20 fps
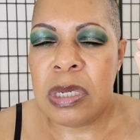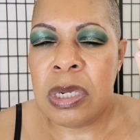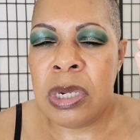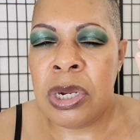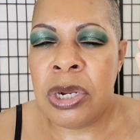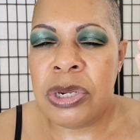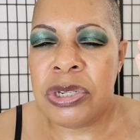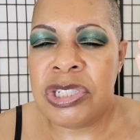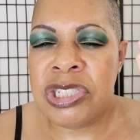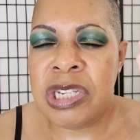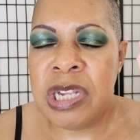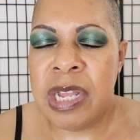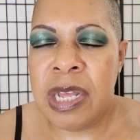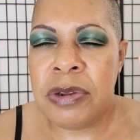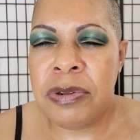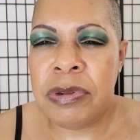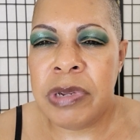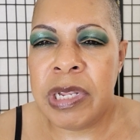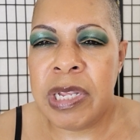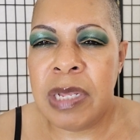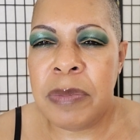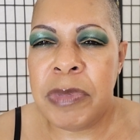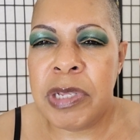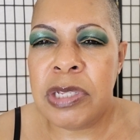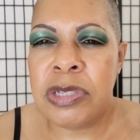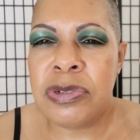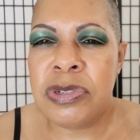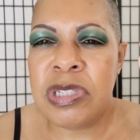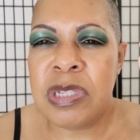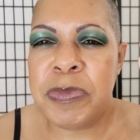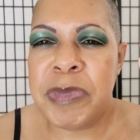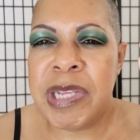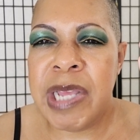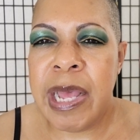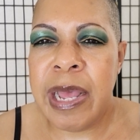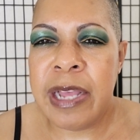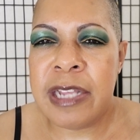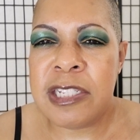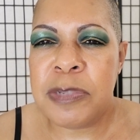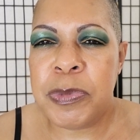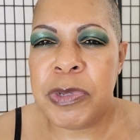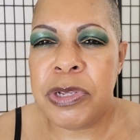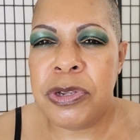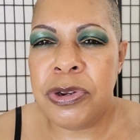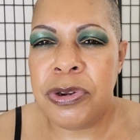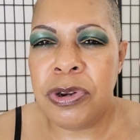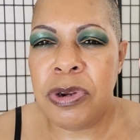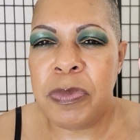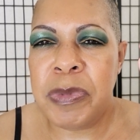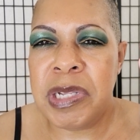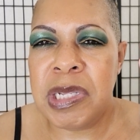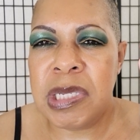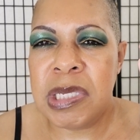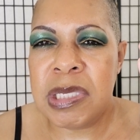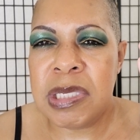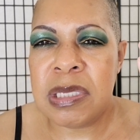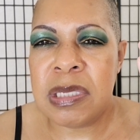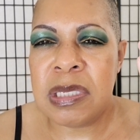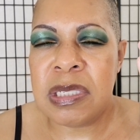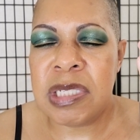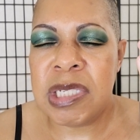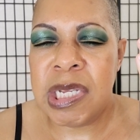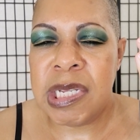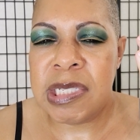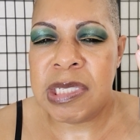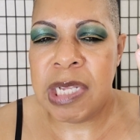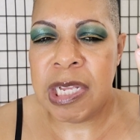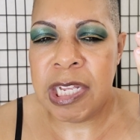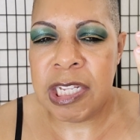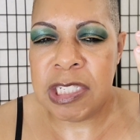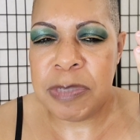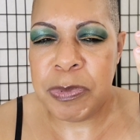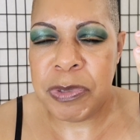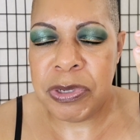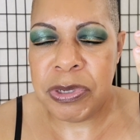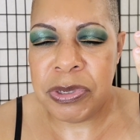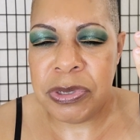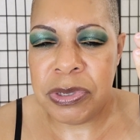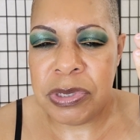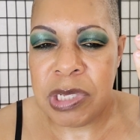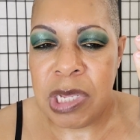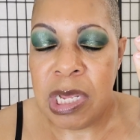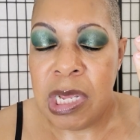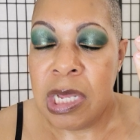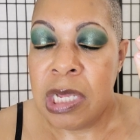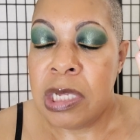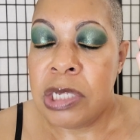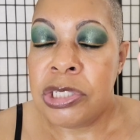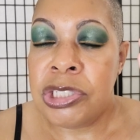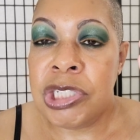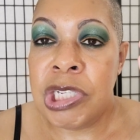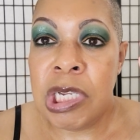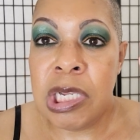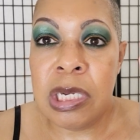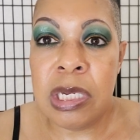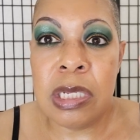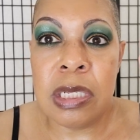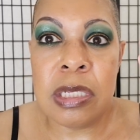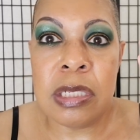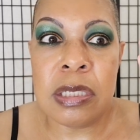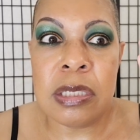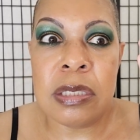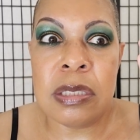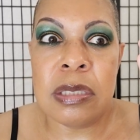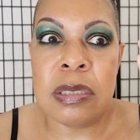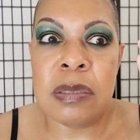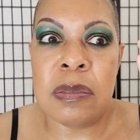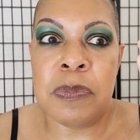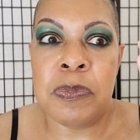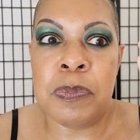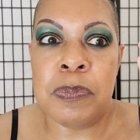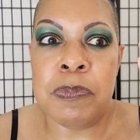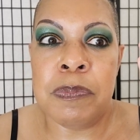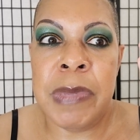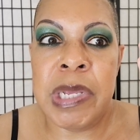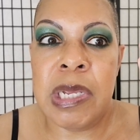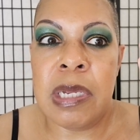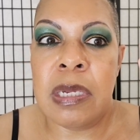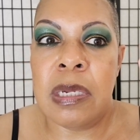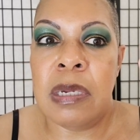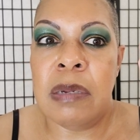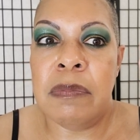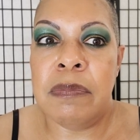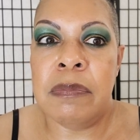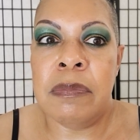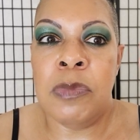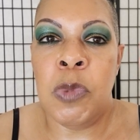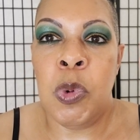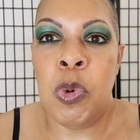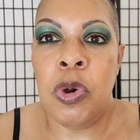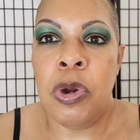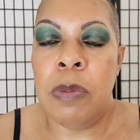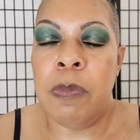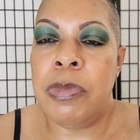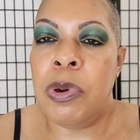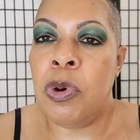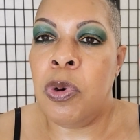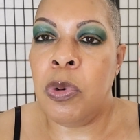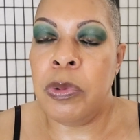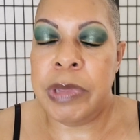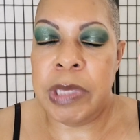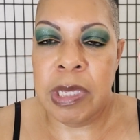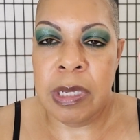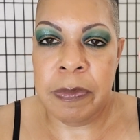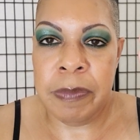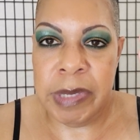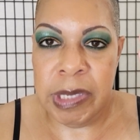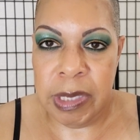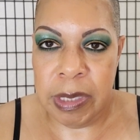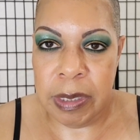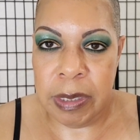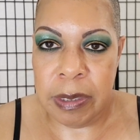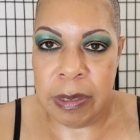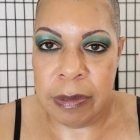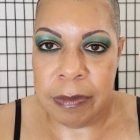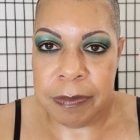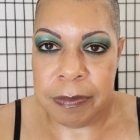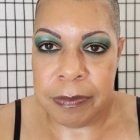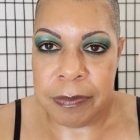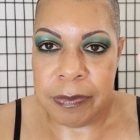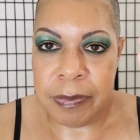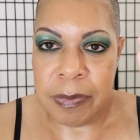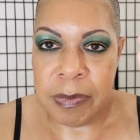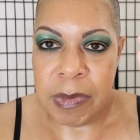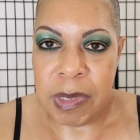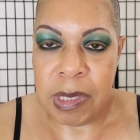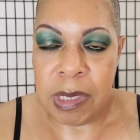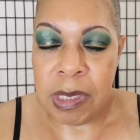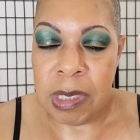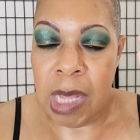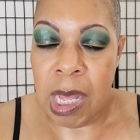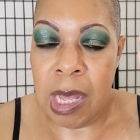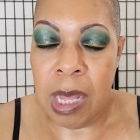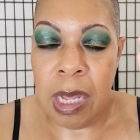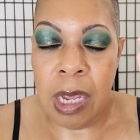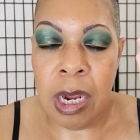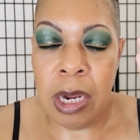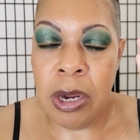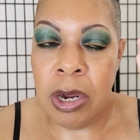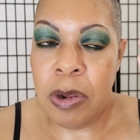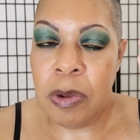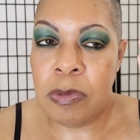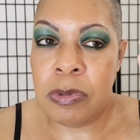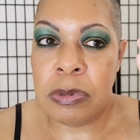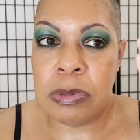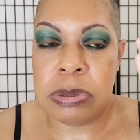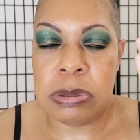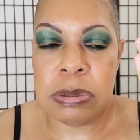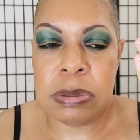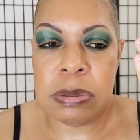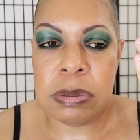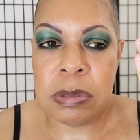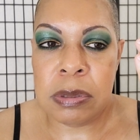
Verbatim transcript: her channel name. It used to be Aspie Girl Melissa. She has Asperger's. She does makeup more bold than me. Uh, oof.